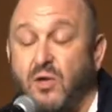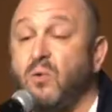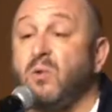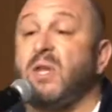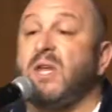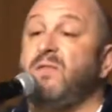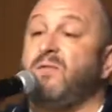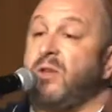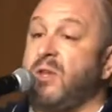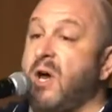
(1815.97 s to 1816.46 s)
and you
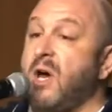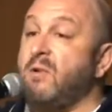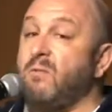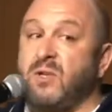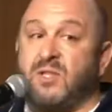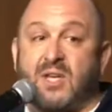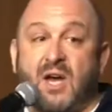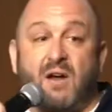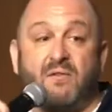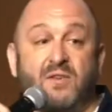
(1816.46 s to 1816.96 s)
leave with
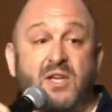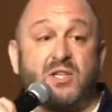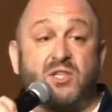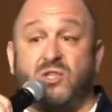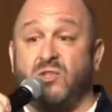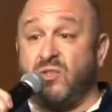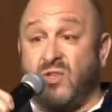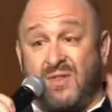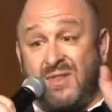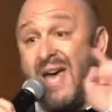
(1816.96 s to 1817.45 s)
unresolved
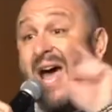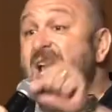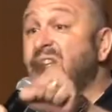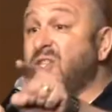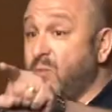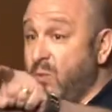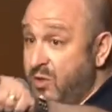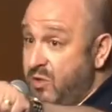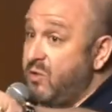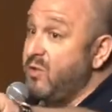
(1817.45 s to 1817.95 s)
issues. And
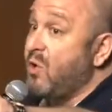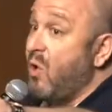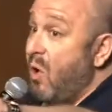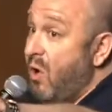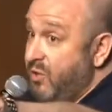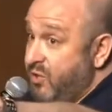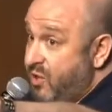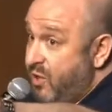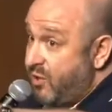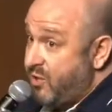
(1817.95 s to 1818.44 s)
that's what you
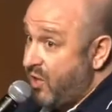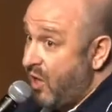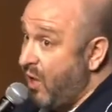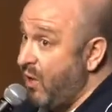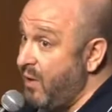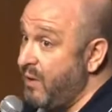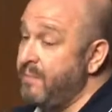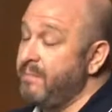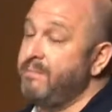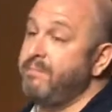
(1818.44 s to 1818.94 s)
call church
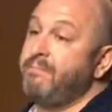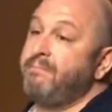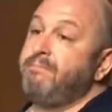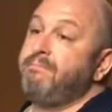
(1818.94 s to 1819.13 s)
hurt.